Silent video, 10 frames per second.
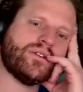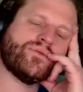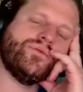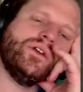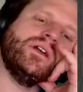
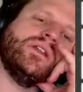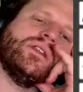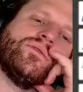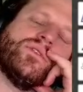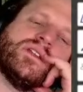
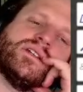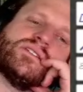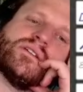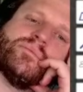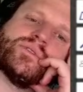really
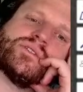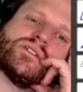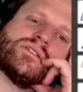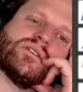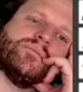simple
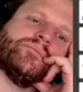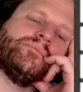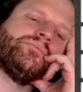system.